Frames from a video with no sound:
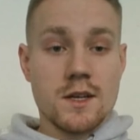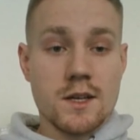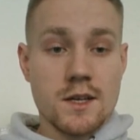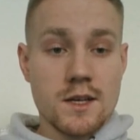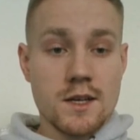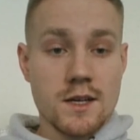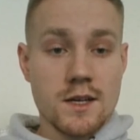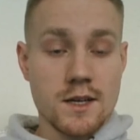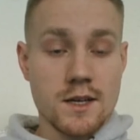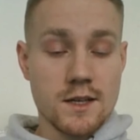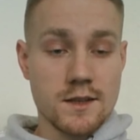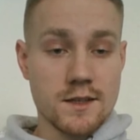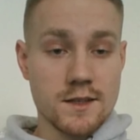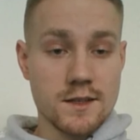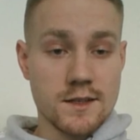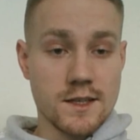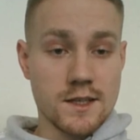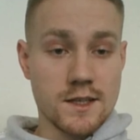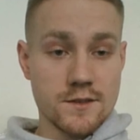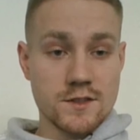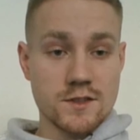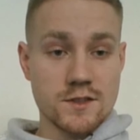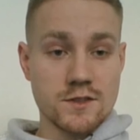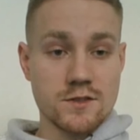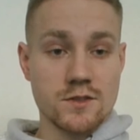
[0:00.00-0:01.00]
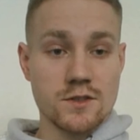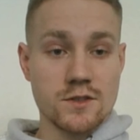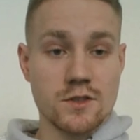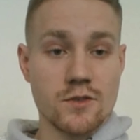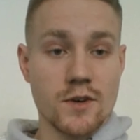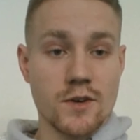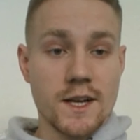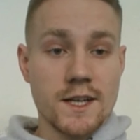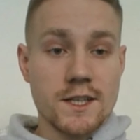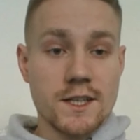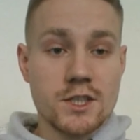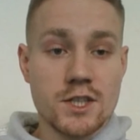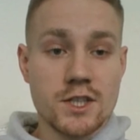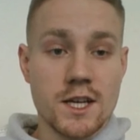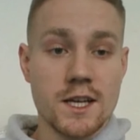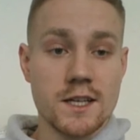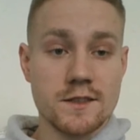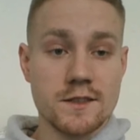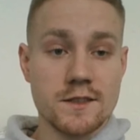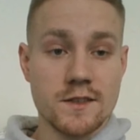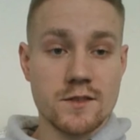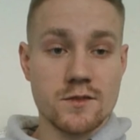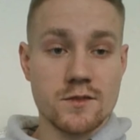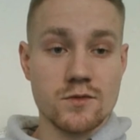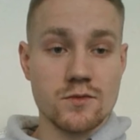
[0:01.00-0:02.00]
and that gives you a great
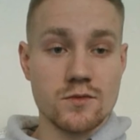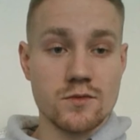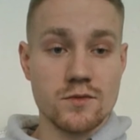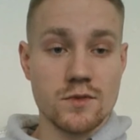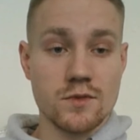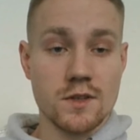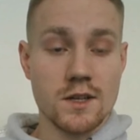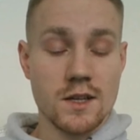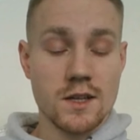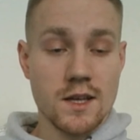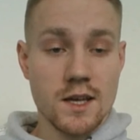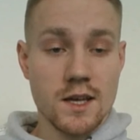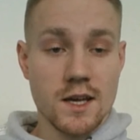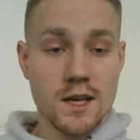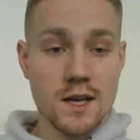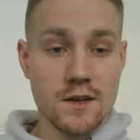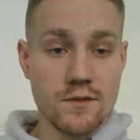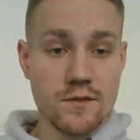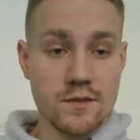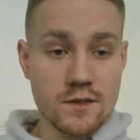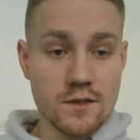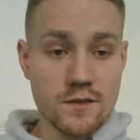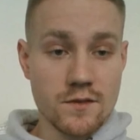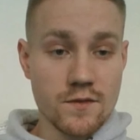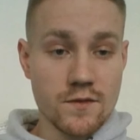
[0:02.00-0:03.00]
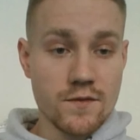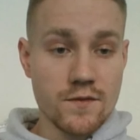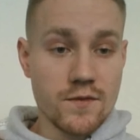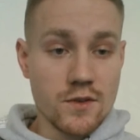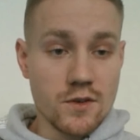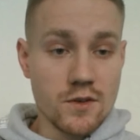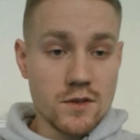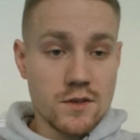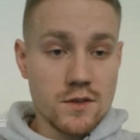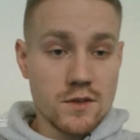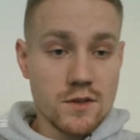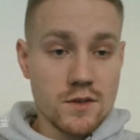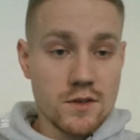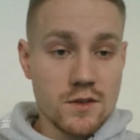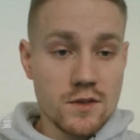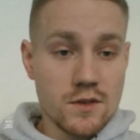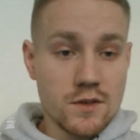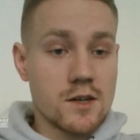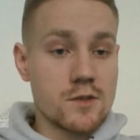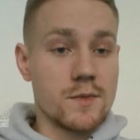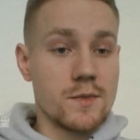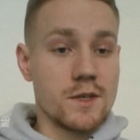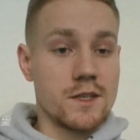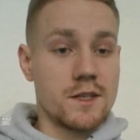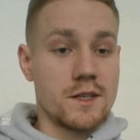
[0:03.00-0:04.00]
chance to have a full
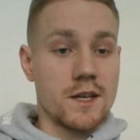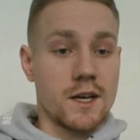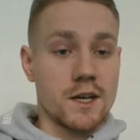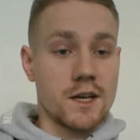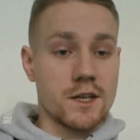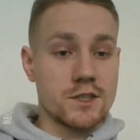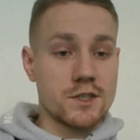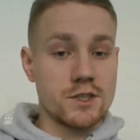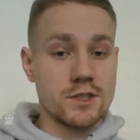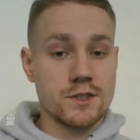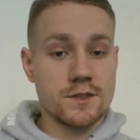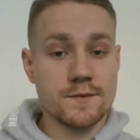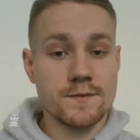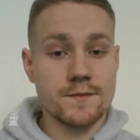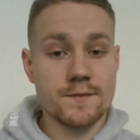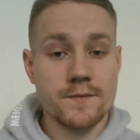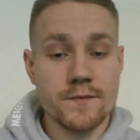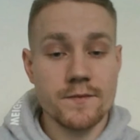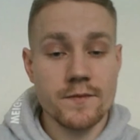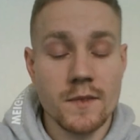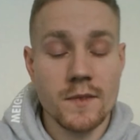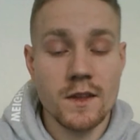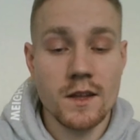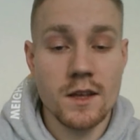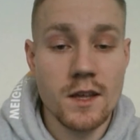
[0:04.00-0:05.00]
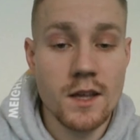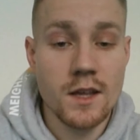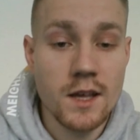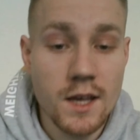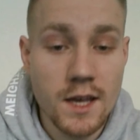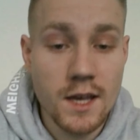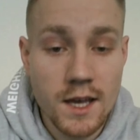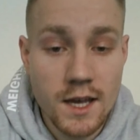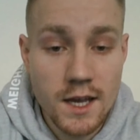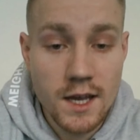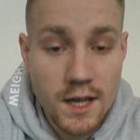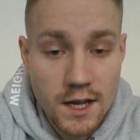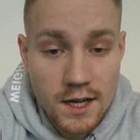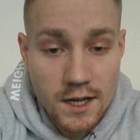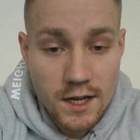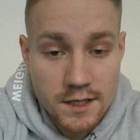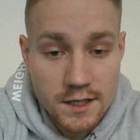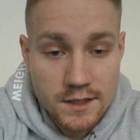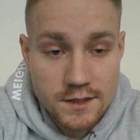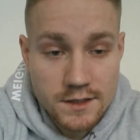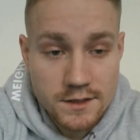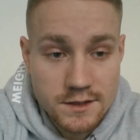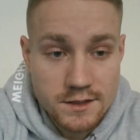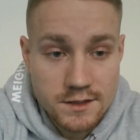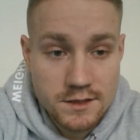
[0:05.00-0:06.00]
arm reduction.
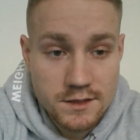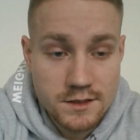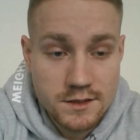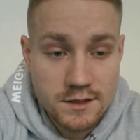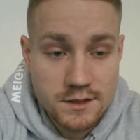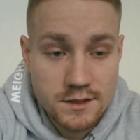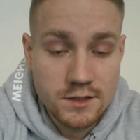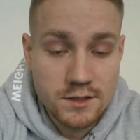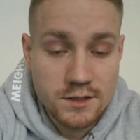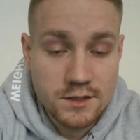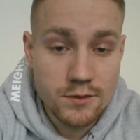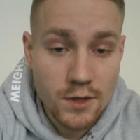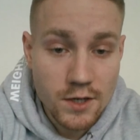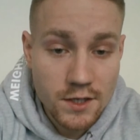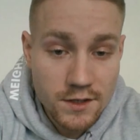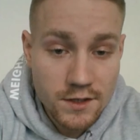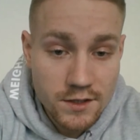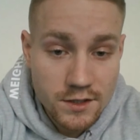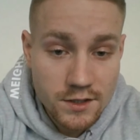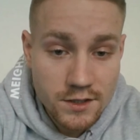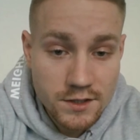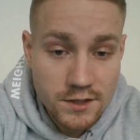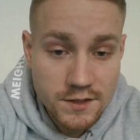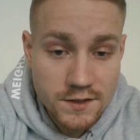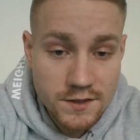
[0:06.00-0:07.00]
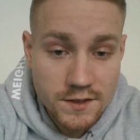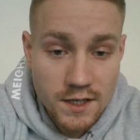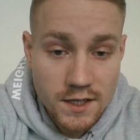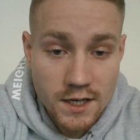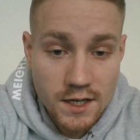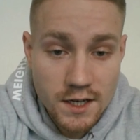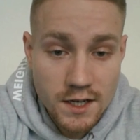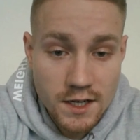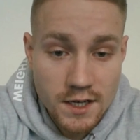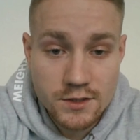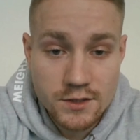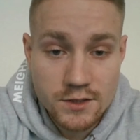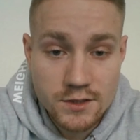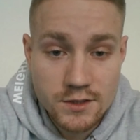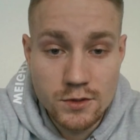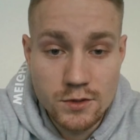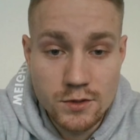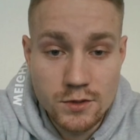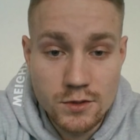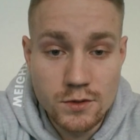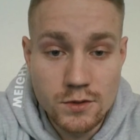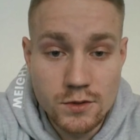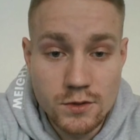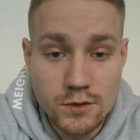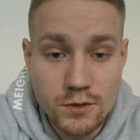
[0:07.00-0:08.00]
And Gironders I
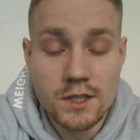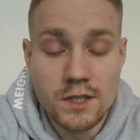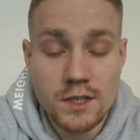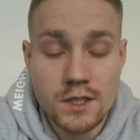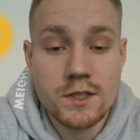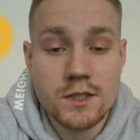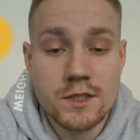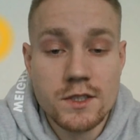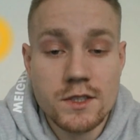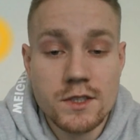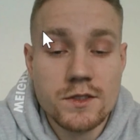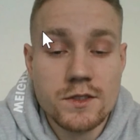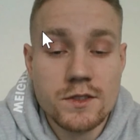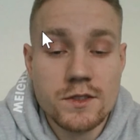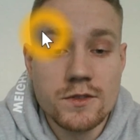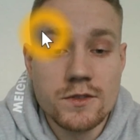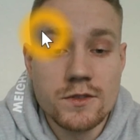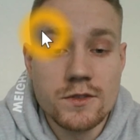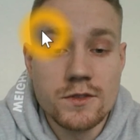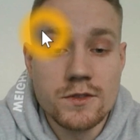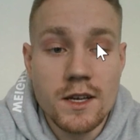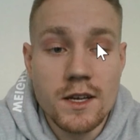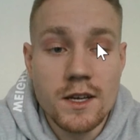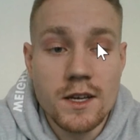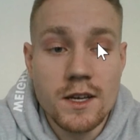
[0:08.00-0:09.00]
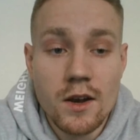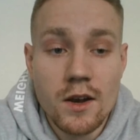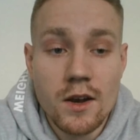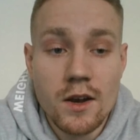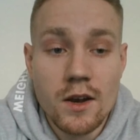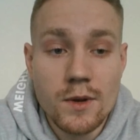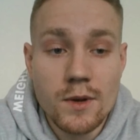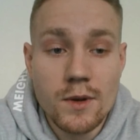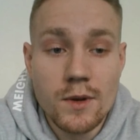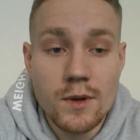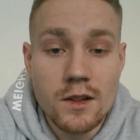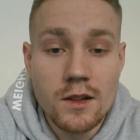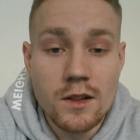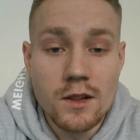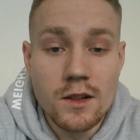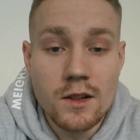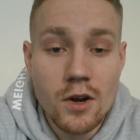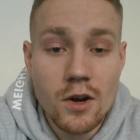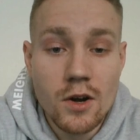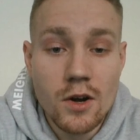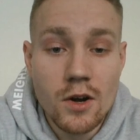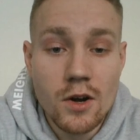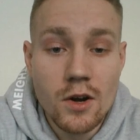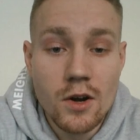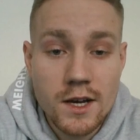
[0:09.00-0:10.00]
do to really
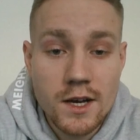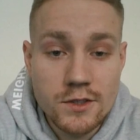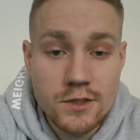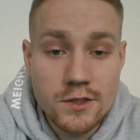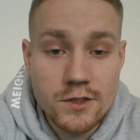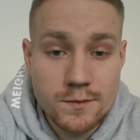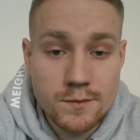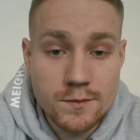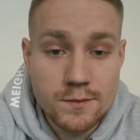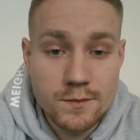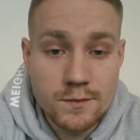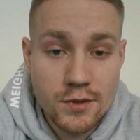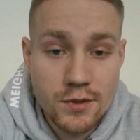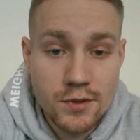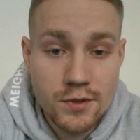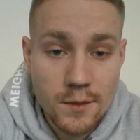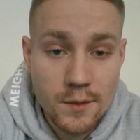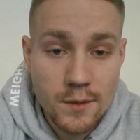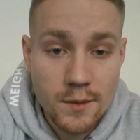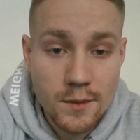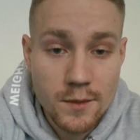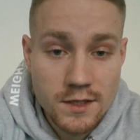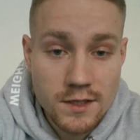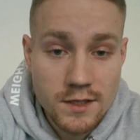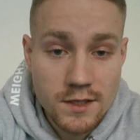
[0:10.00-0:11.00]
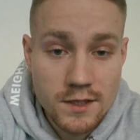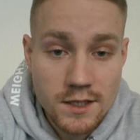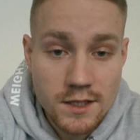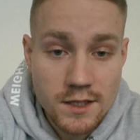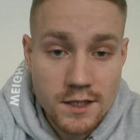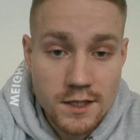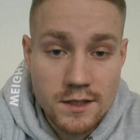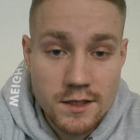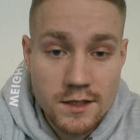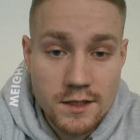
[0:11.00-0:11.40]
learn how to properly